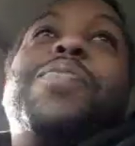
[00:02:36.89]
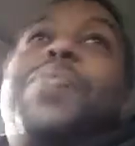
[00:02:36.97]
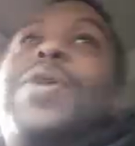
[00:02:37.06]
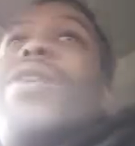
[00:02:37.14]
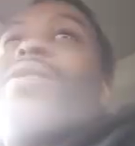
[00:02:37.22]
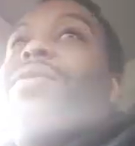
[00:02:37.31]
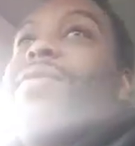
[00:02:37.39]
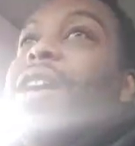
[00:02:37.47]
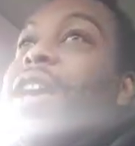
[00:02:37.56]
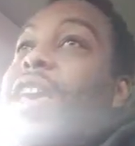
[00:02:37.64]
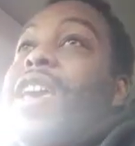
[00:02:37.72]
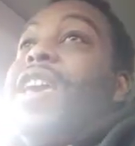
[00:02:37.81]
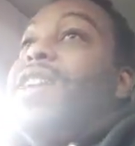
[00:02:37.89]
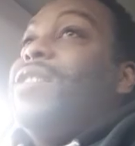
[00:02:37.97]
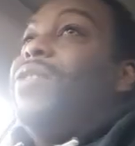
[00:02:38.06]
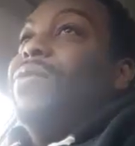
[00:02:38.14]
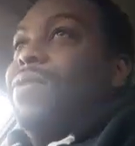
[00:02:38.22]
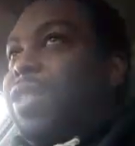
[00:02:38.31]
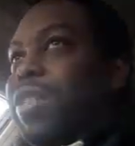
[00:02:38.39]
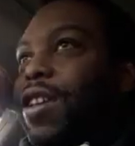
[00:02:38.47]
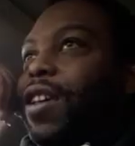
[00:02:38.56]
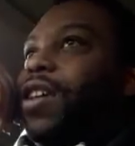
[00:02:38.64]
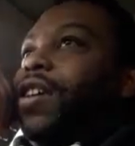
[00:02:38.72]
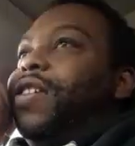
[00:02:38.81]
of the poke. I had to.
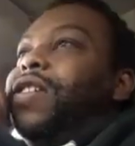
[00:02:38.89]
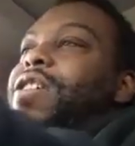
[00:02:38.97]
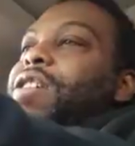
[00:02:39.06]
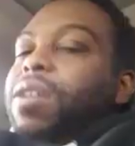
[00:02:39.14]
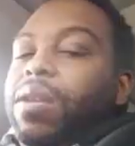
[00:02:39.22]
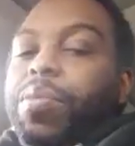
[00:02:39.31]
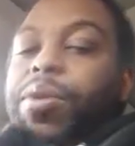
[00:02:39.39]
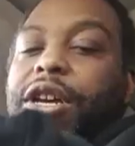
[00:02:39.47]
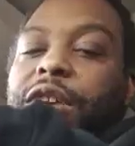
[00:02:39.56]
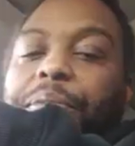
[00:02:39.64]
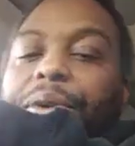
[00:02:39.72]
Shit. Blood